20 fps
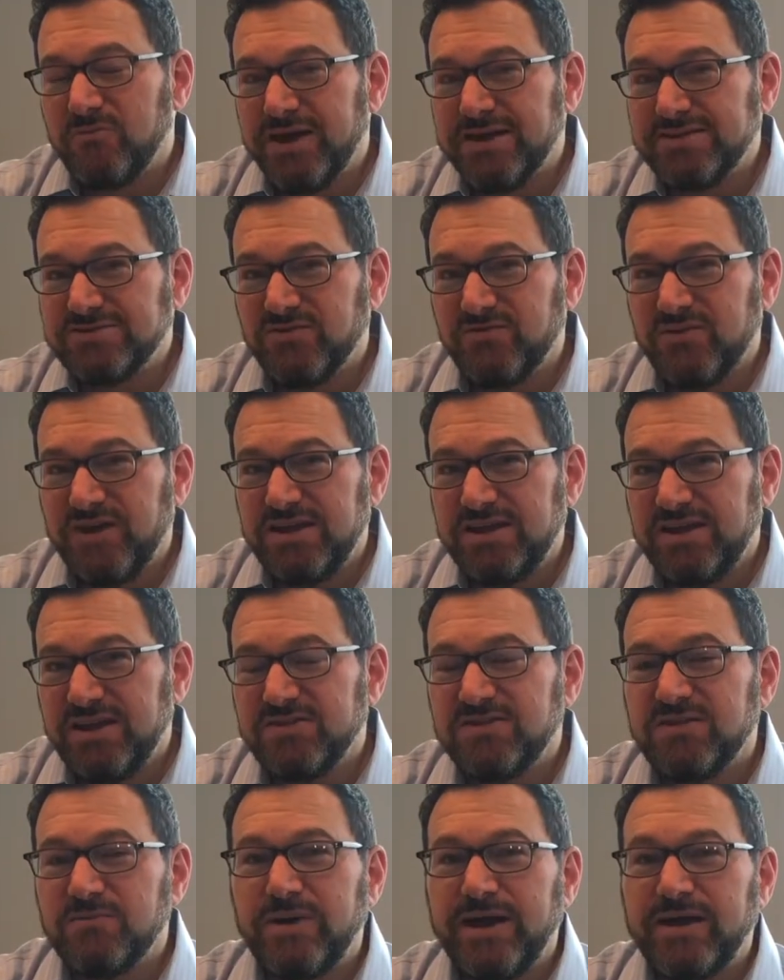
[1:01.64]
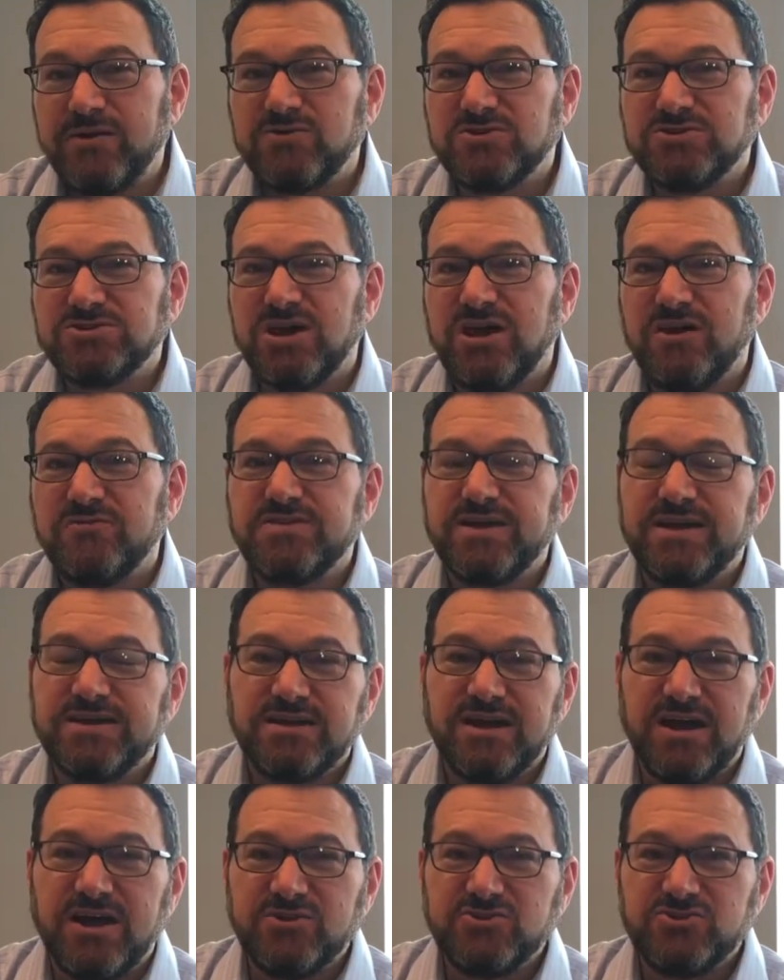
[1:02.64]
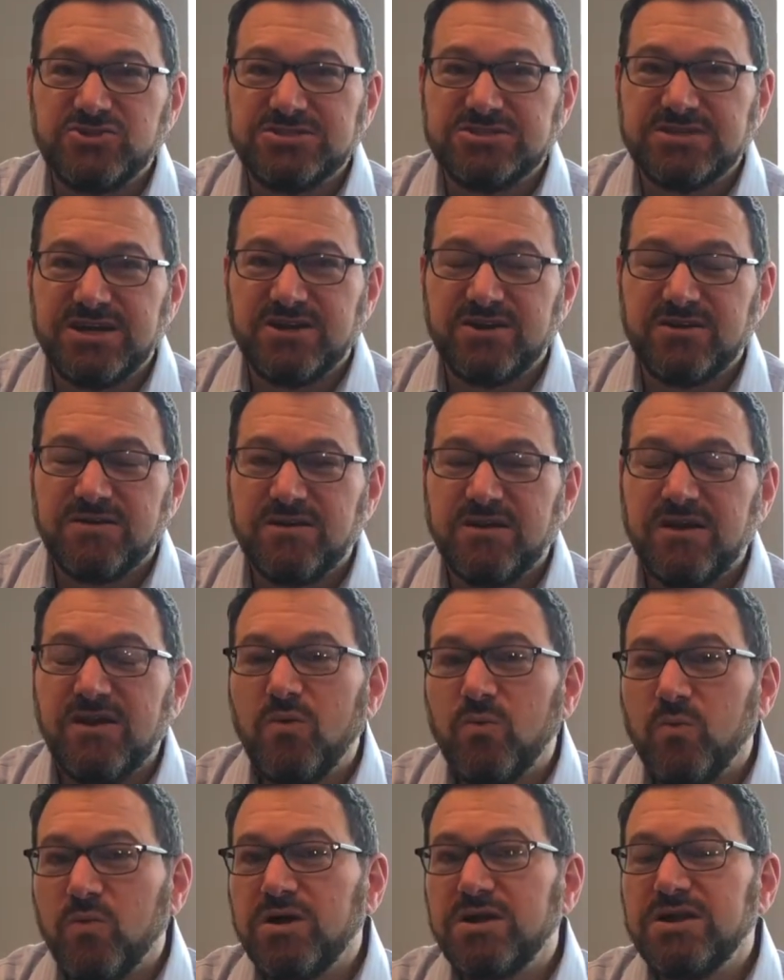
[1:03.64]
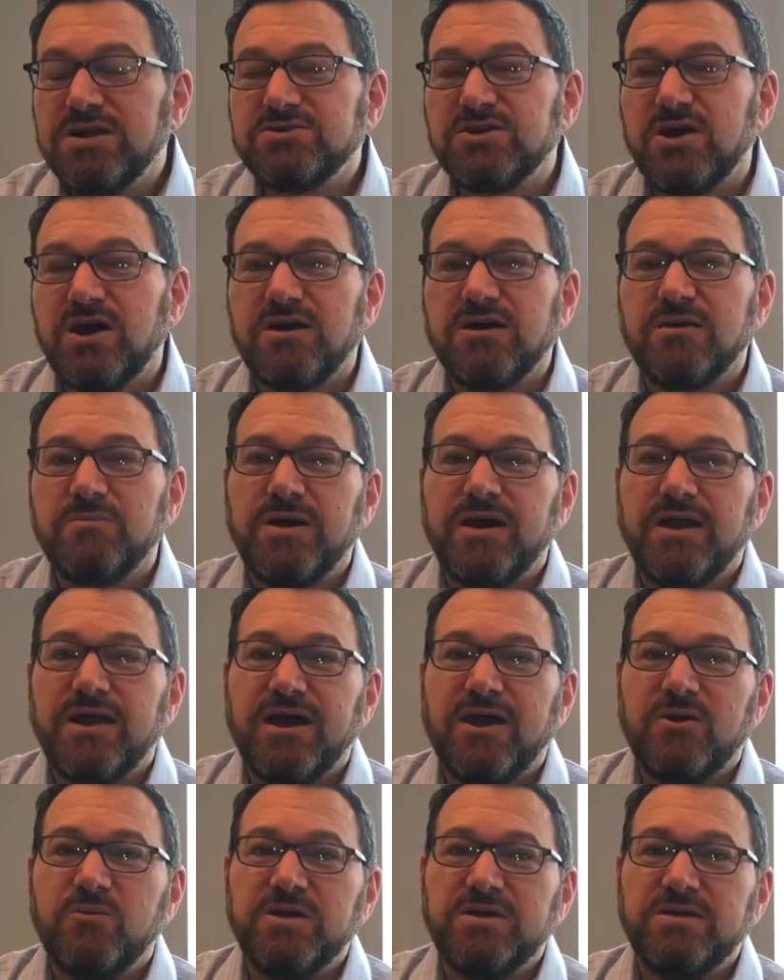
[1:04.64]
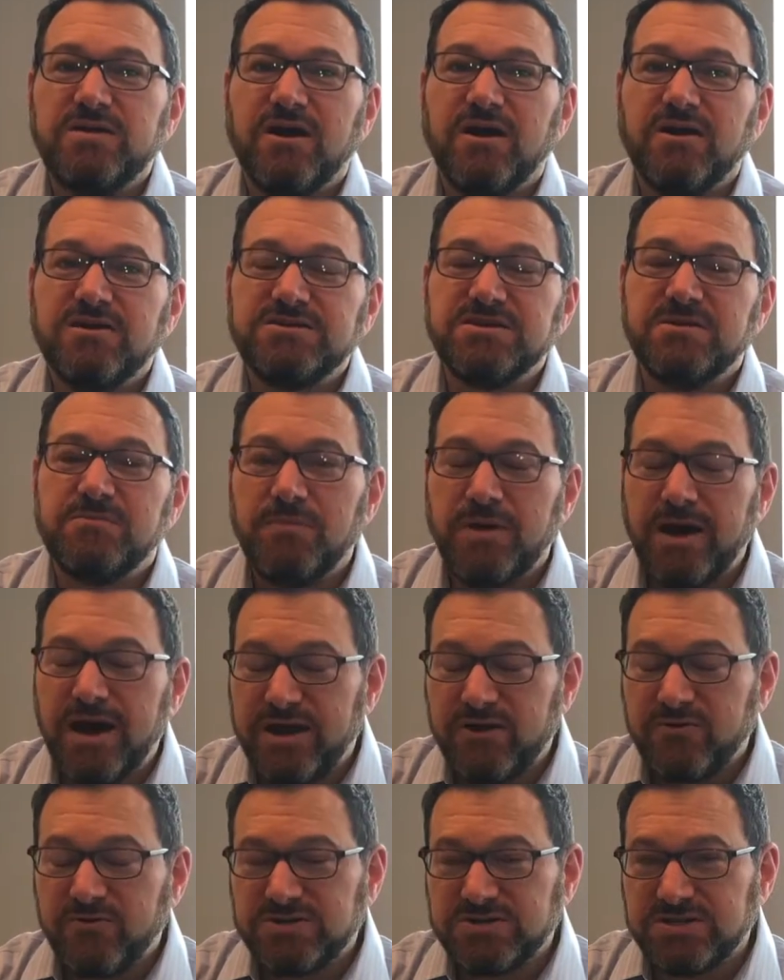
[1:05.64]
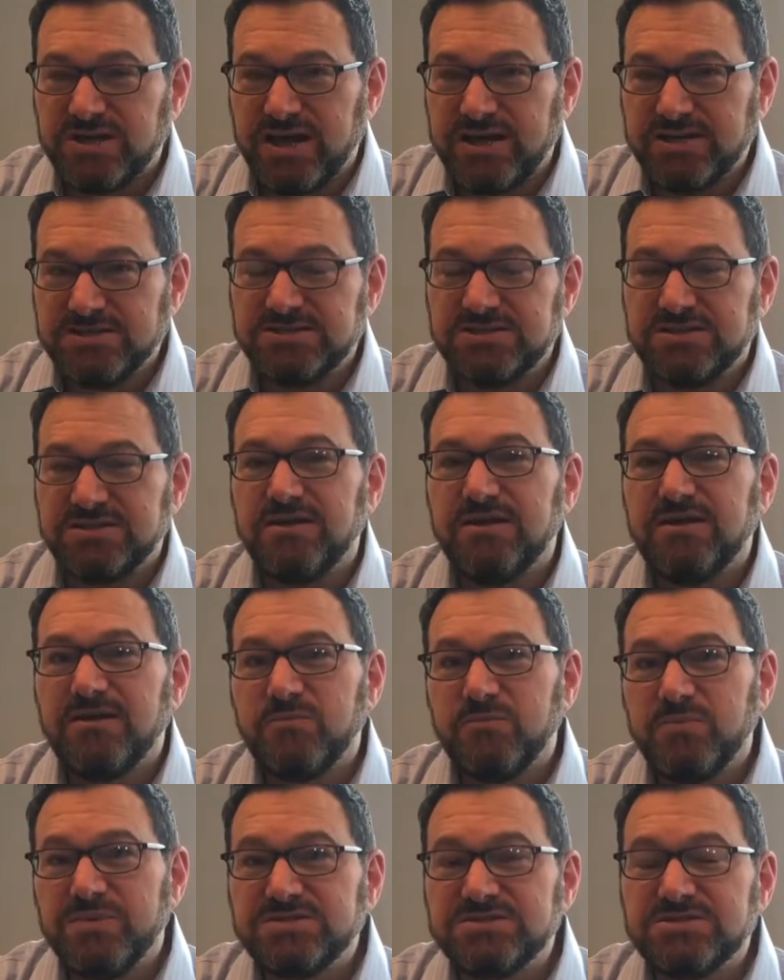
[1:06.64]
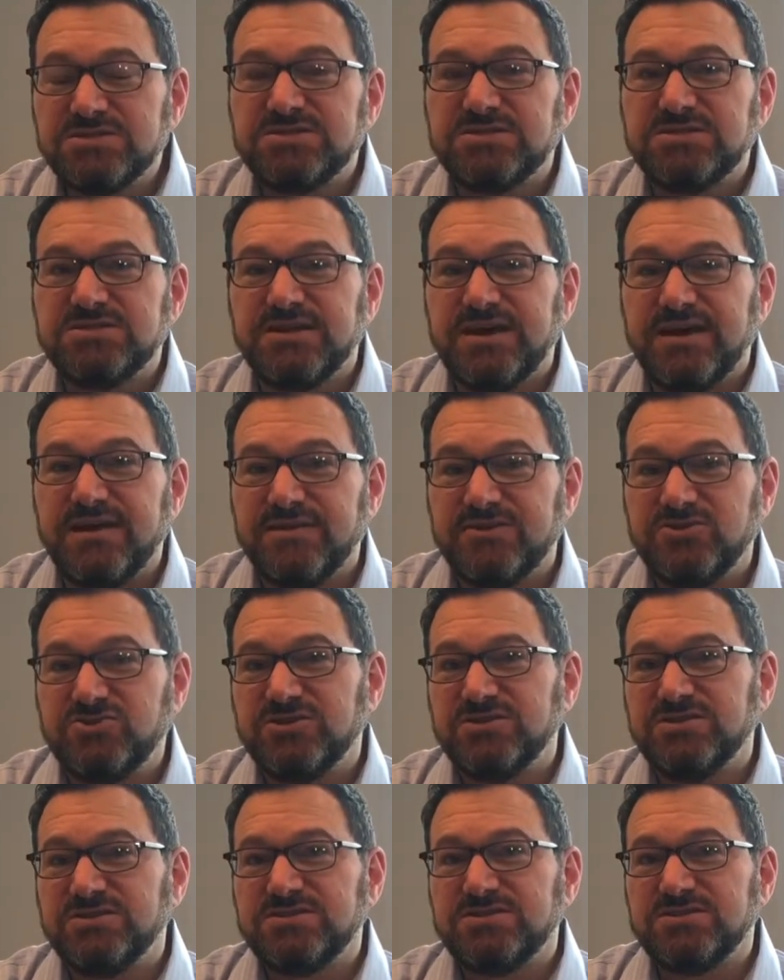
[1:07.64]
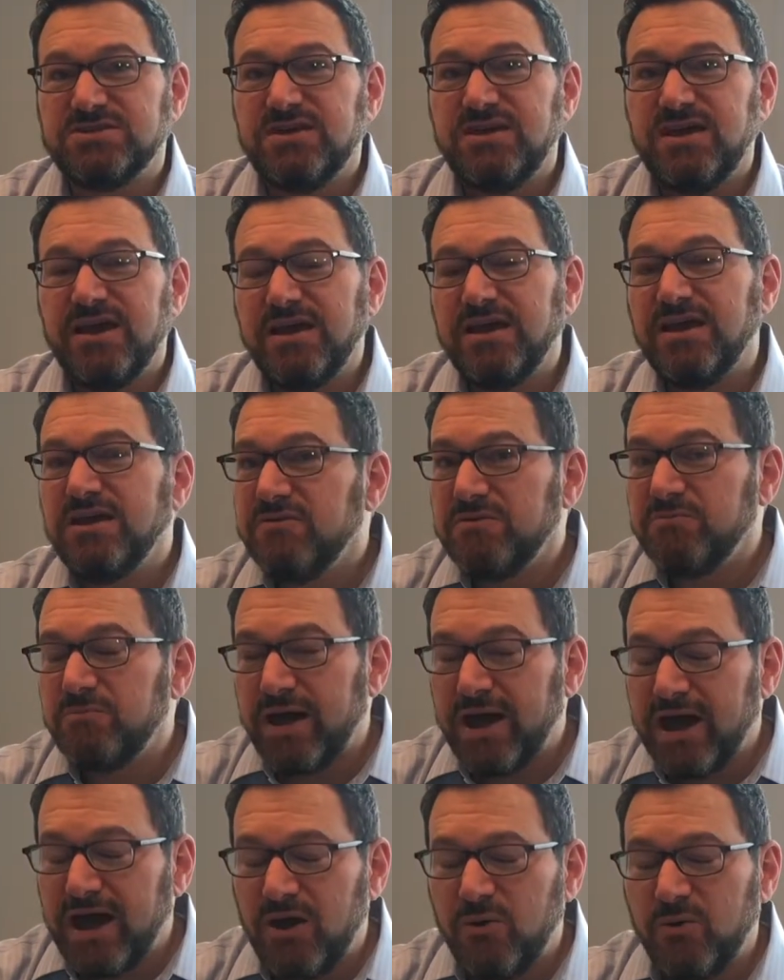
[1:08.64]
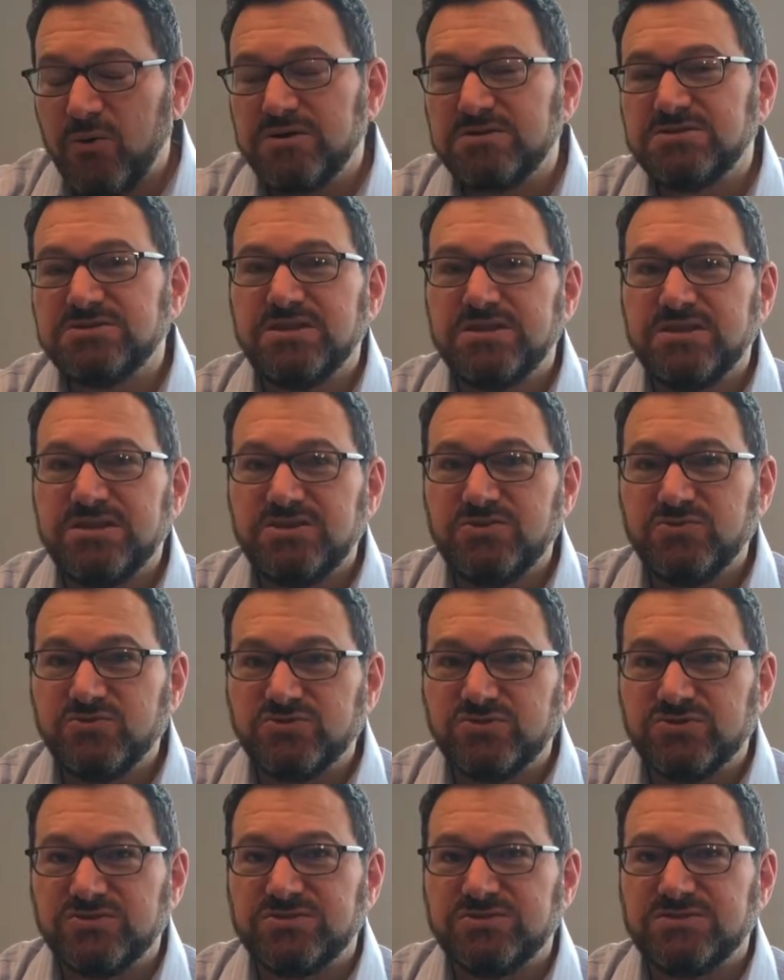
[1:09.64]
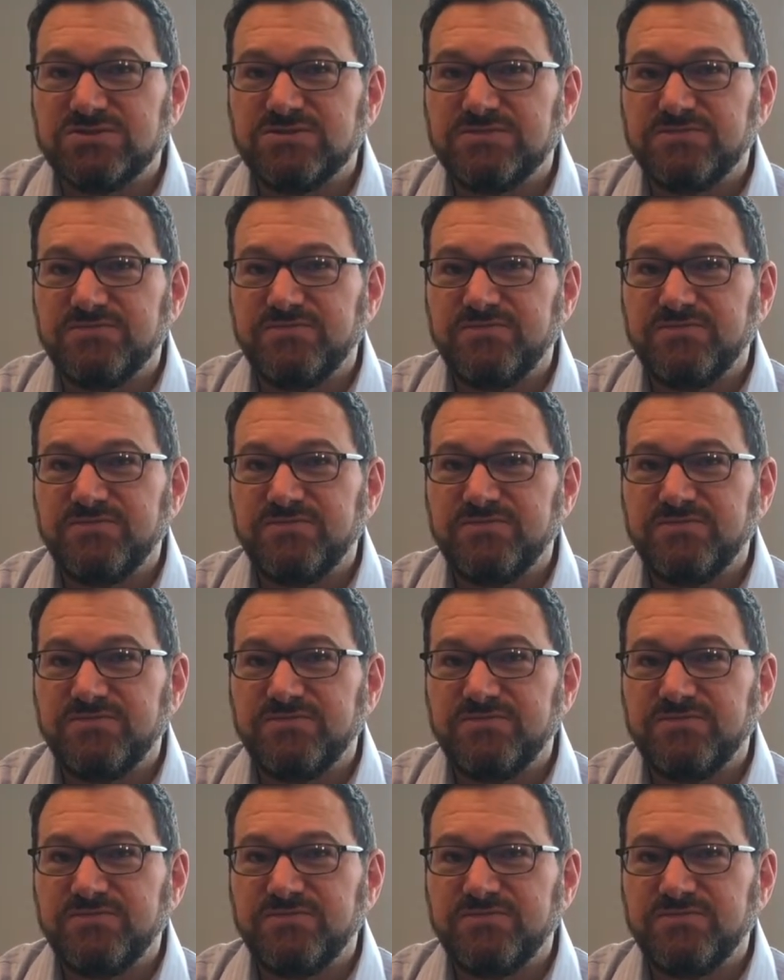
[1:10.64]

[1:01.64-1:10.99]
Pennsylvania at the Microsoft Technology Center, we're going to talk about how we are democratizing business intelligence and giving power to the users.